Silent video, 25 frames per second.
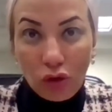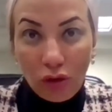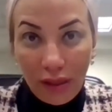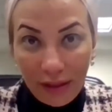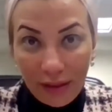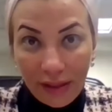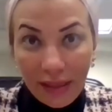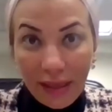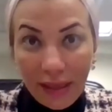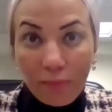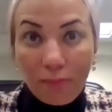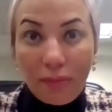And
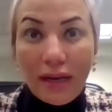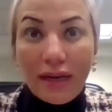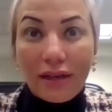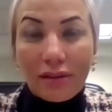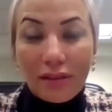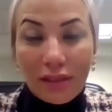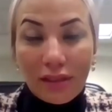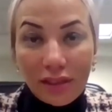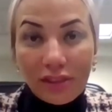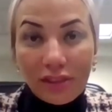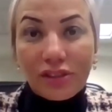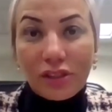that plan
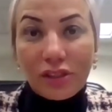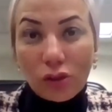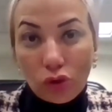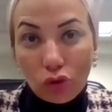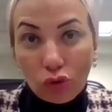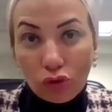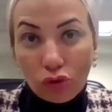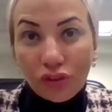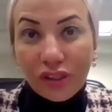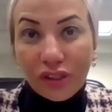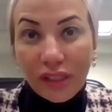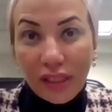is
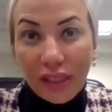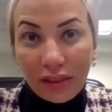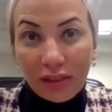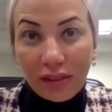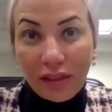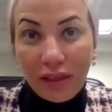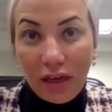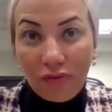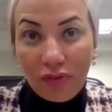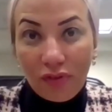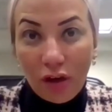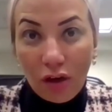endorsed at the
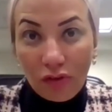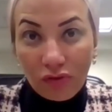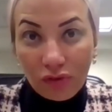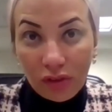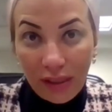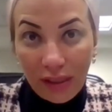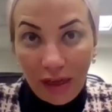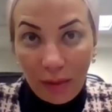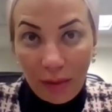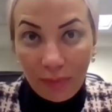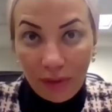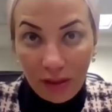level of the
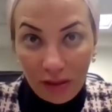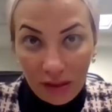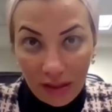cabinet.